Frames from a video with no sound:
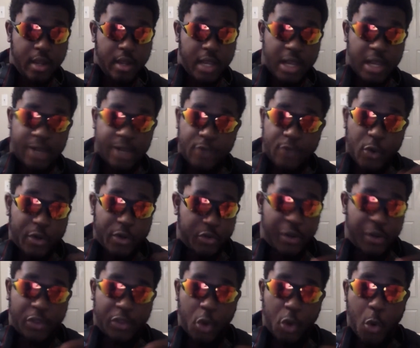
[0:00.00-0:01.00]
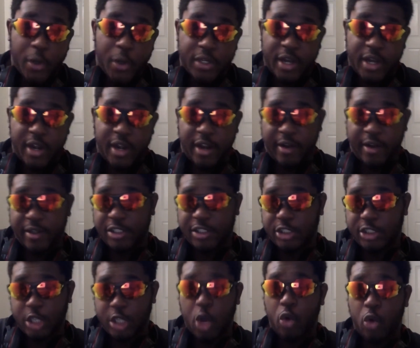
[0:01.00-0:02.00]
and of course throughout the whole entire
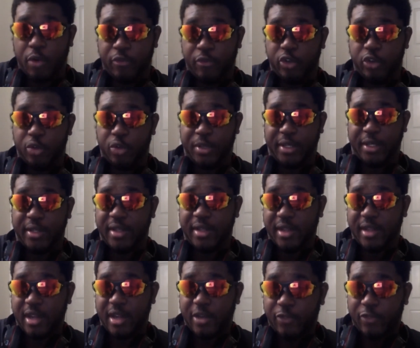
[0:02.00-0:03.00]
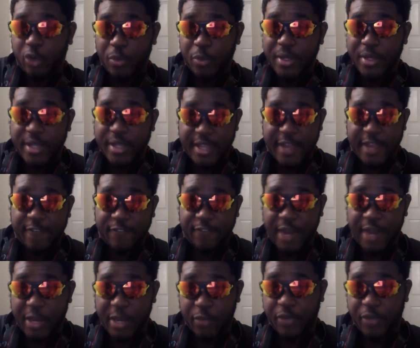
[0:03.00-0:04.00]
show of RWBY, RWBY can't
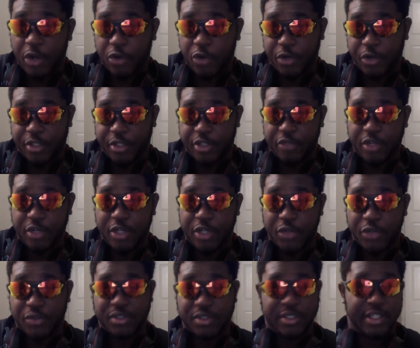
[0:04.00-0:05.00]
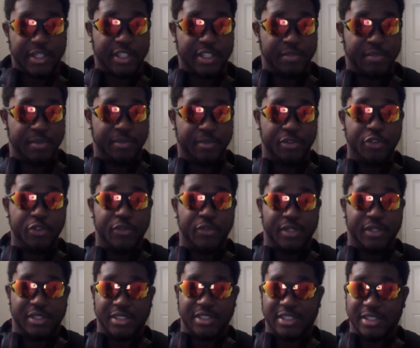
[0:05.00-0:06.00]
fight without Crescent Rose. It's been proven.
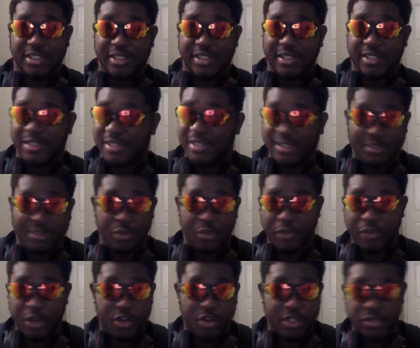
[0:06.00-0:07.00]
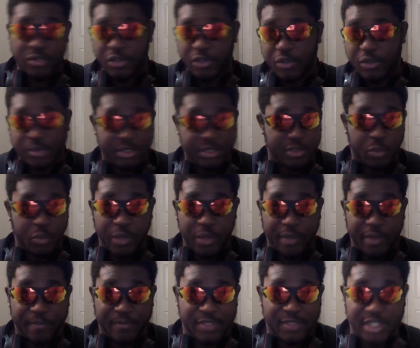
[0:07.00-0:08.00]
Without Crescent Rose, she's a
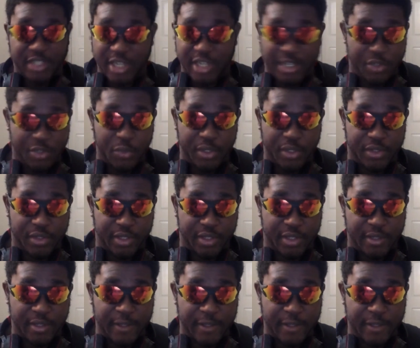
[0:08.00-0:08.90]
wimp. She can't do anything.